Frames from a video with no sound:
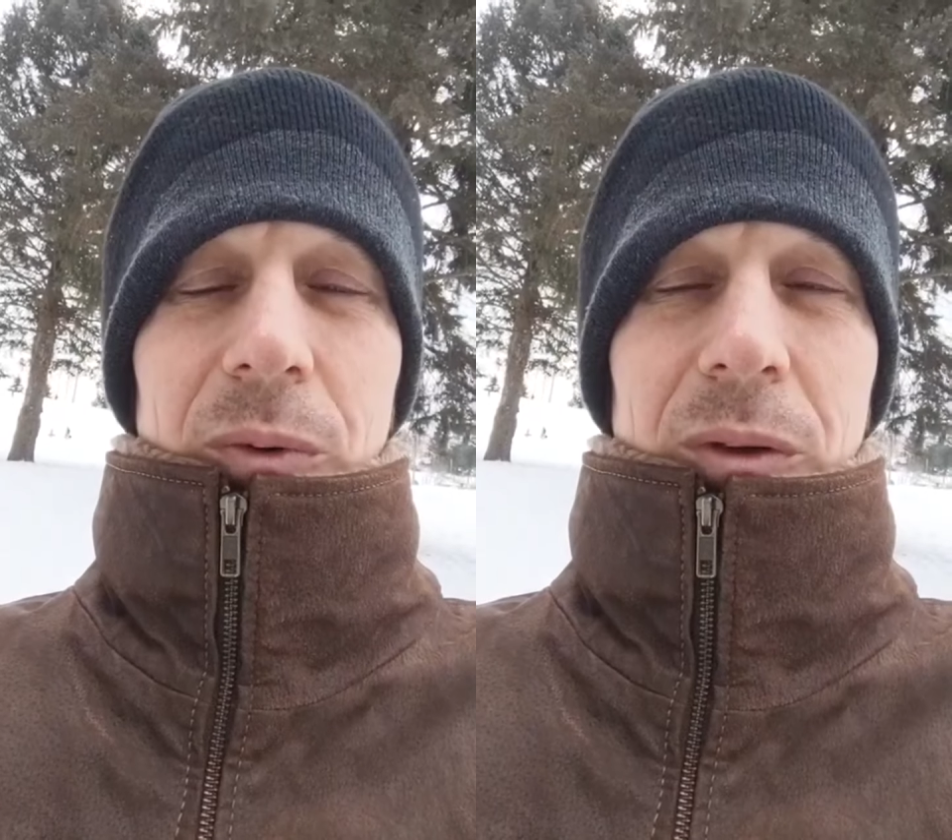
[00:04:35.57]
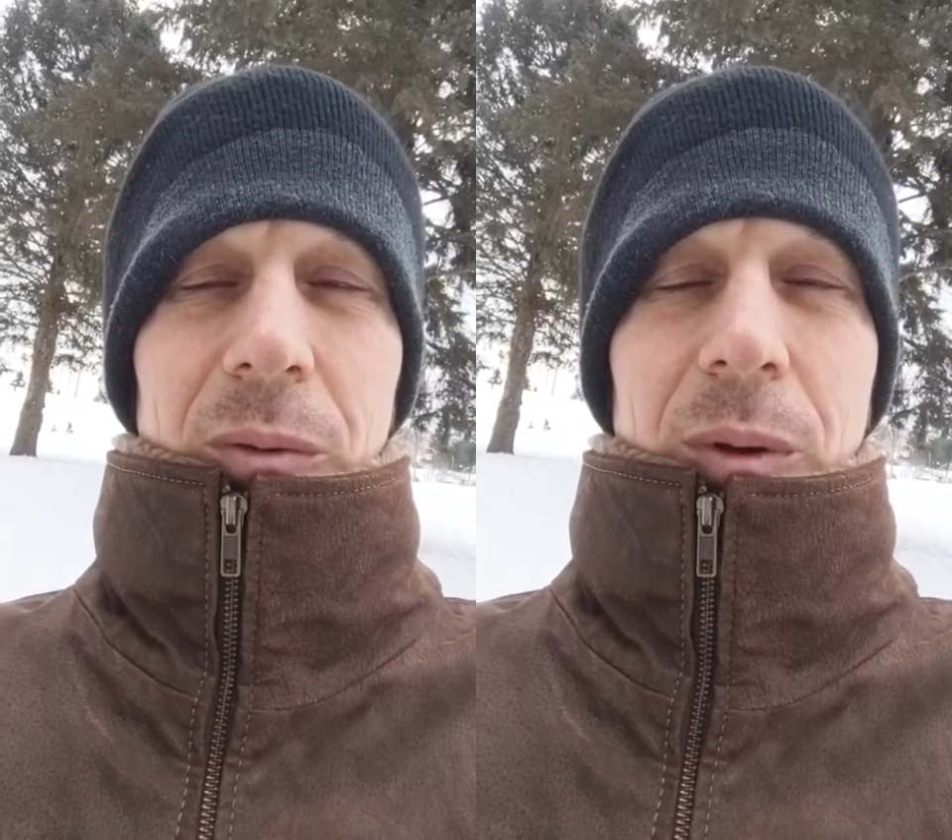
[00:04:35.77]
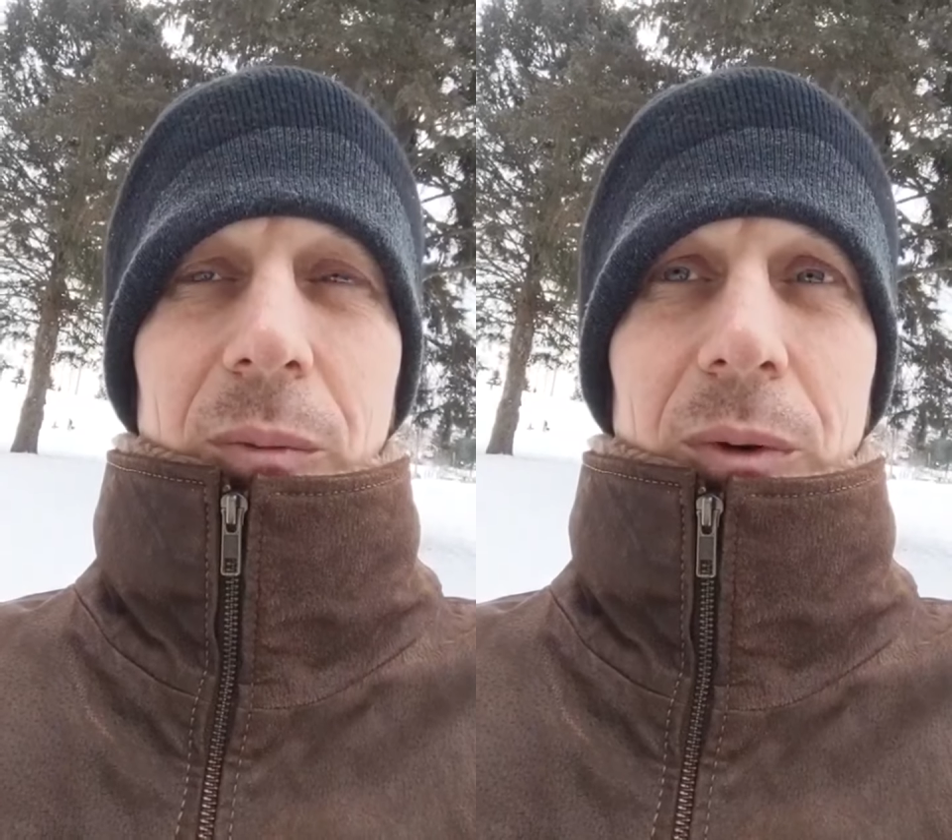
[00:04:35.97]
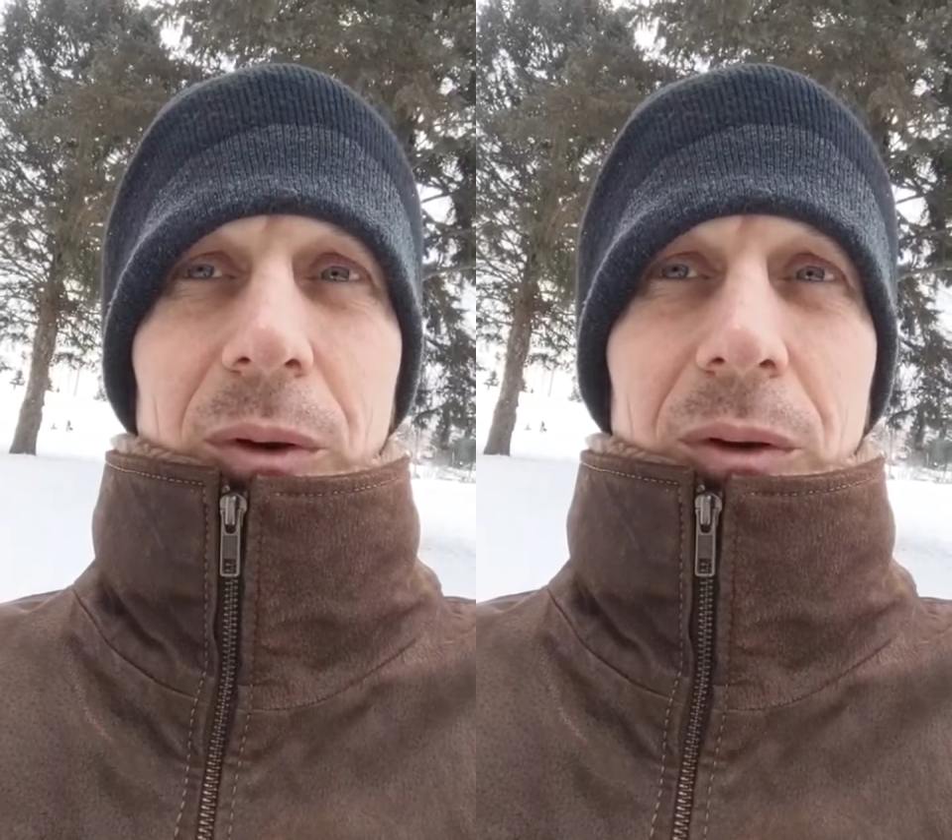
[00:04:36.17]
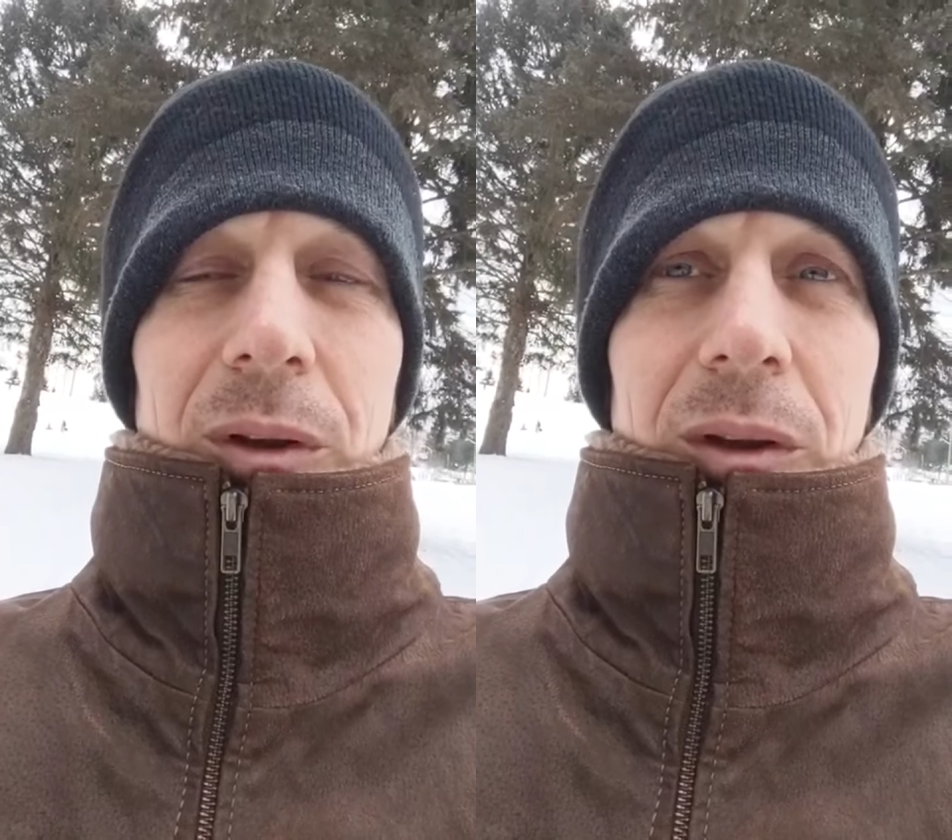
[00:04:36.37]
to the
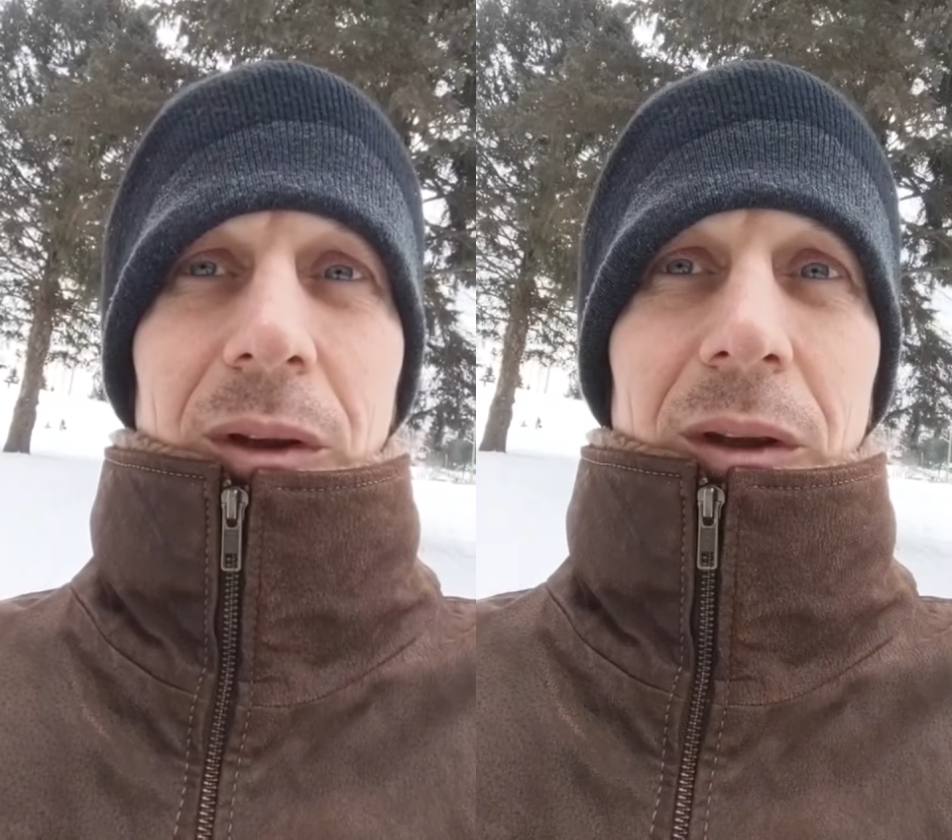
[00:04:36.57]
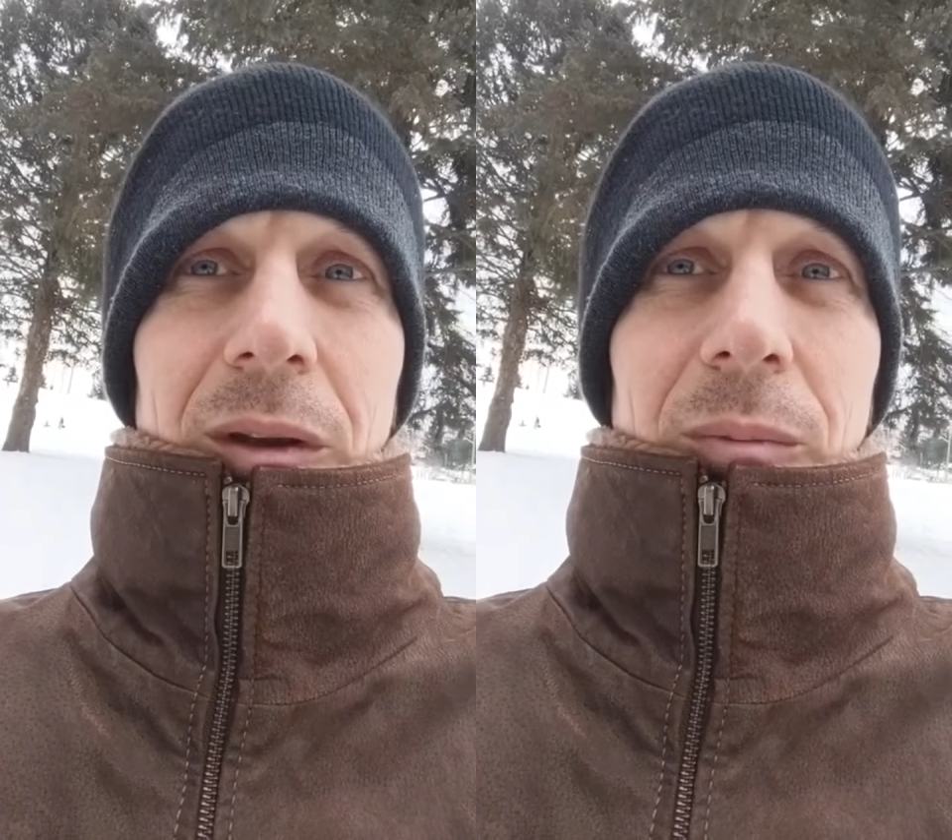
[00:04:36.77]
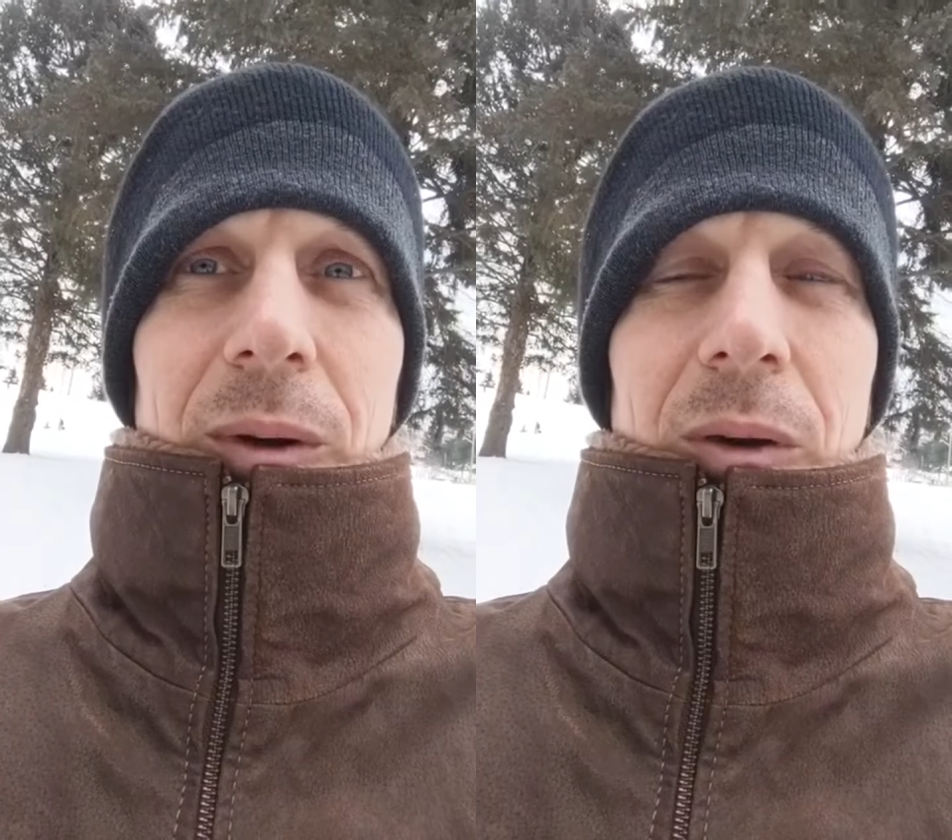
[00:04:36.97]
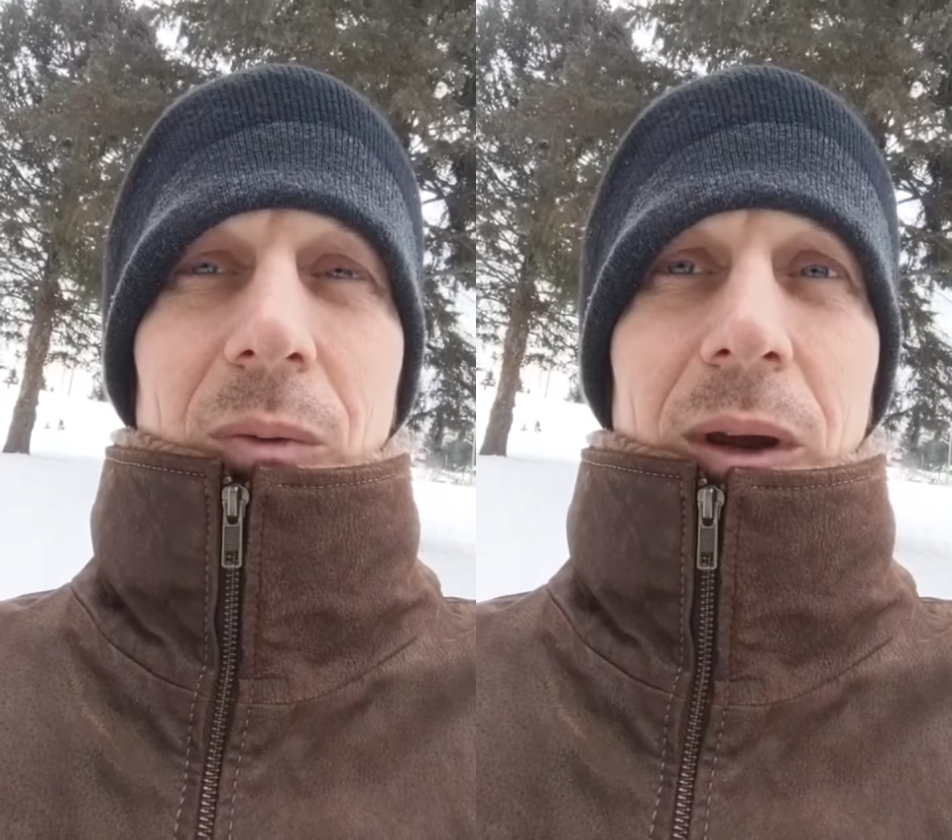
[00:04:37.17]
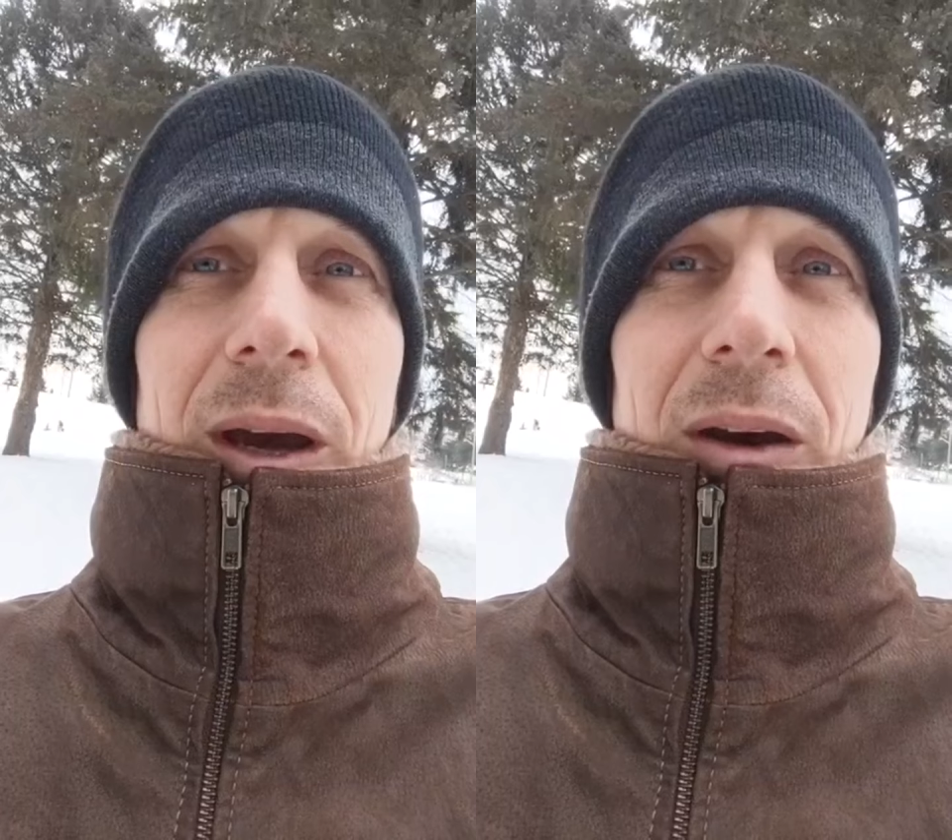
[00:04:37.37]
people. But
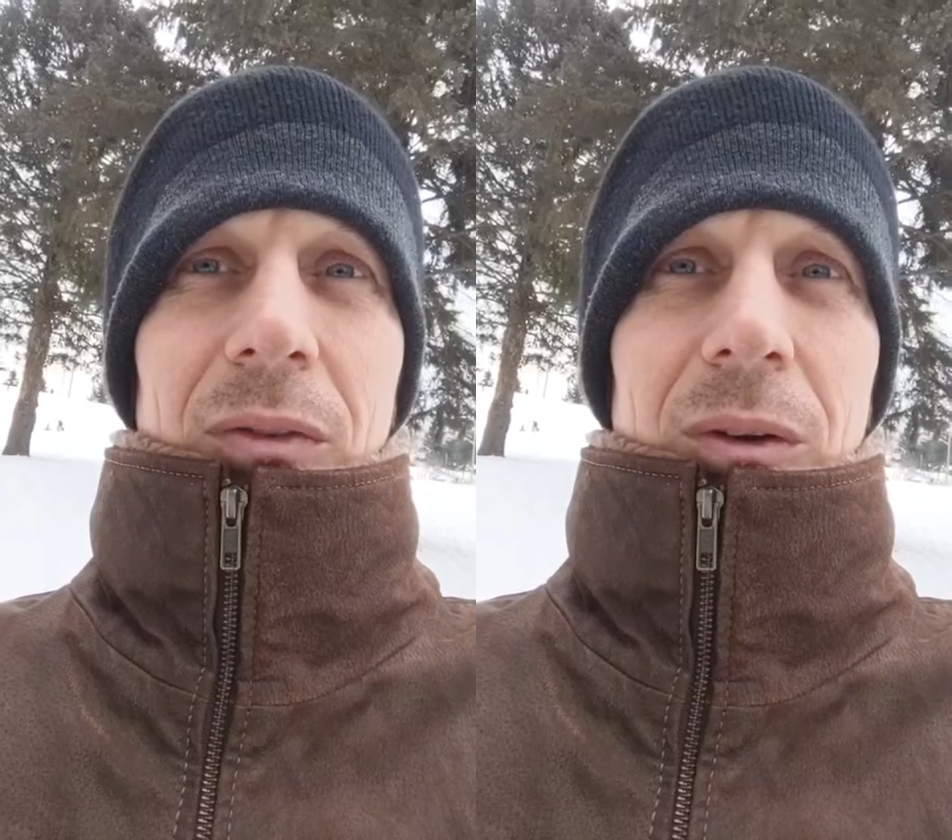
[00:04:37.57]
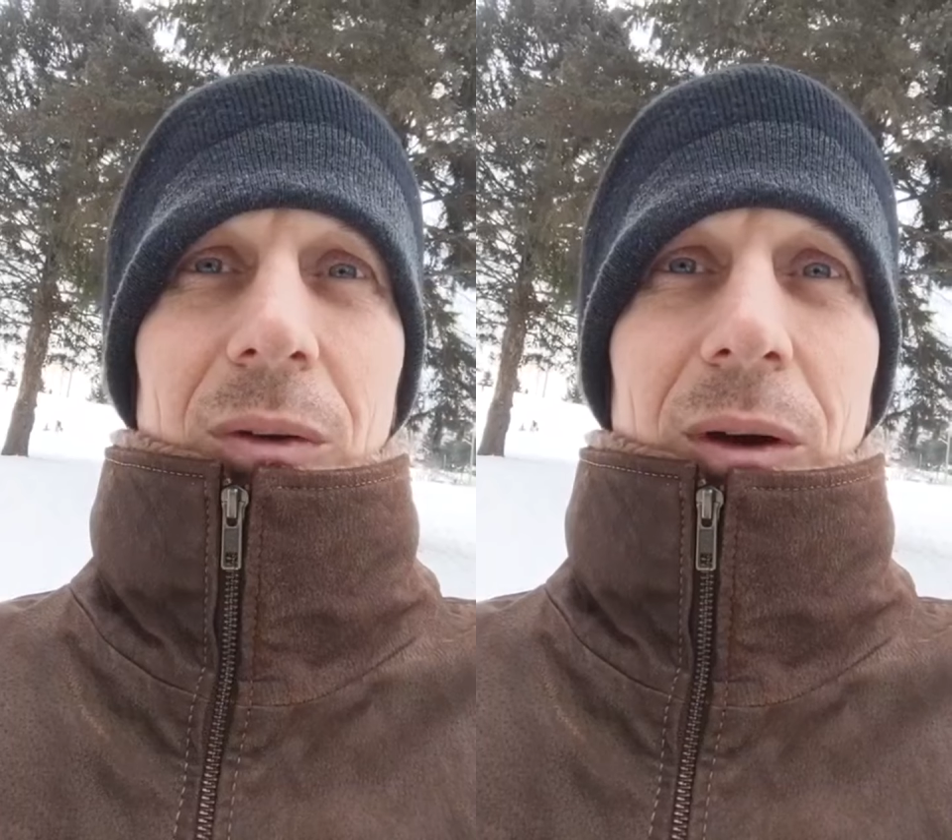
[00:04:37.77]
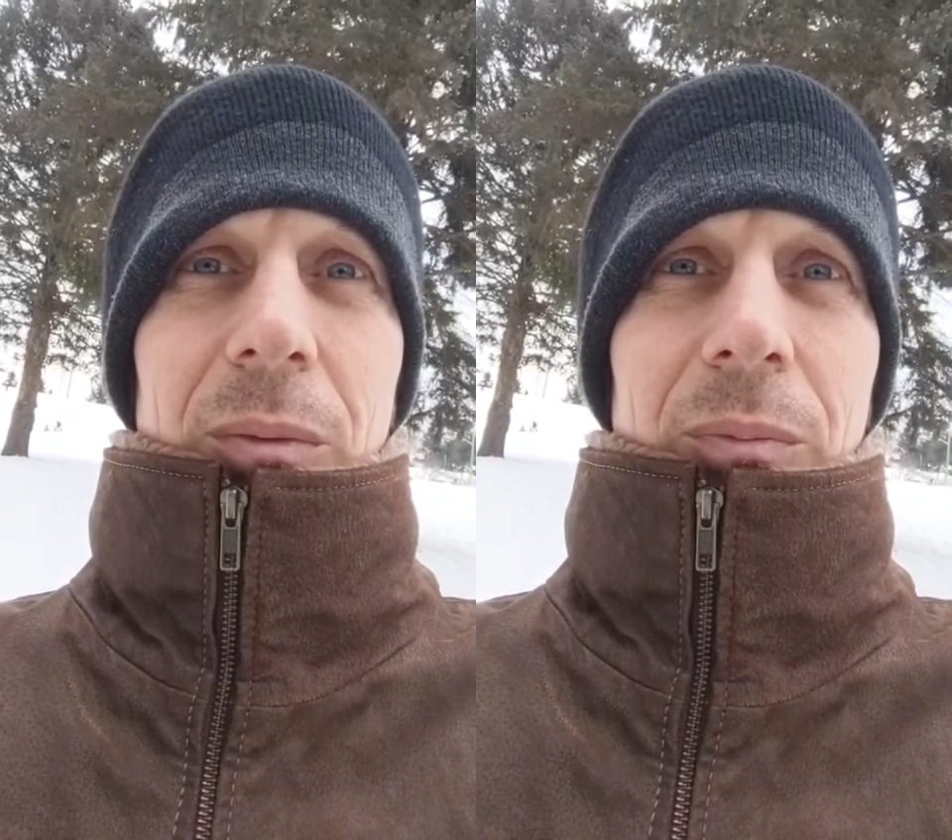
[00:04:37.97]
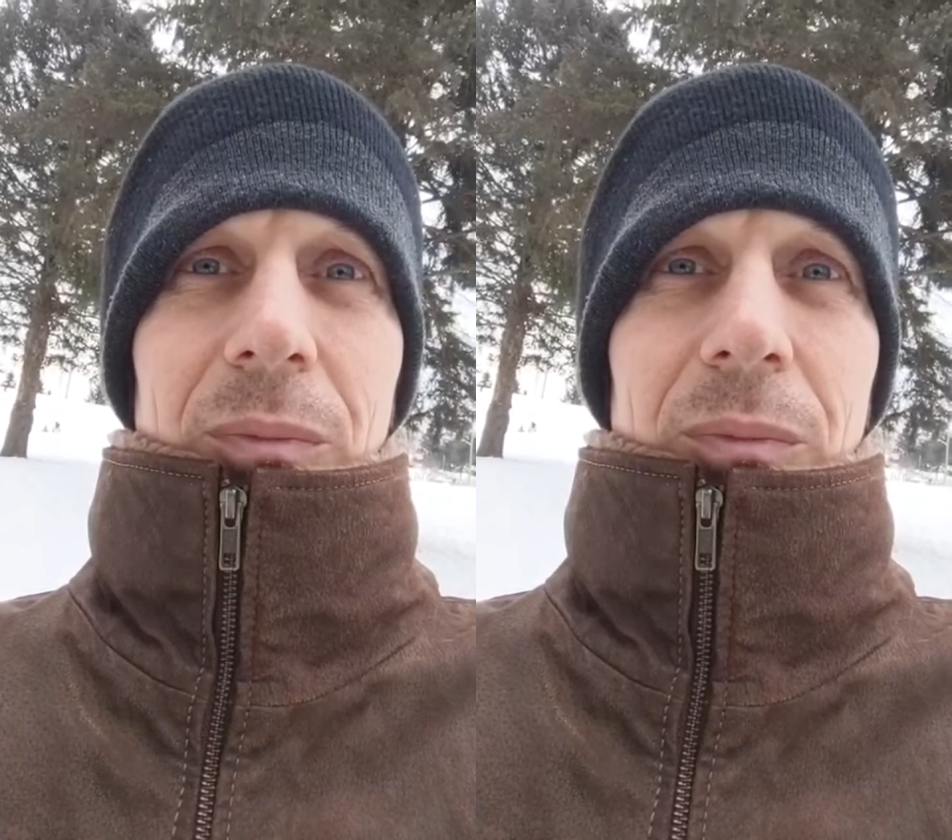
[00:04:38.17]
we have to,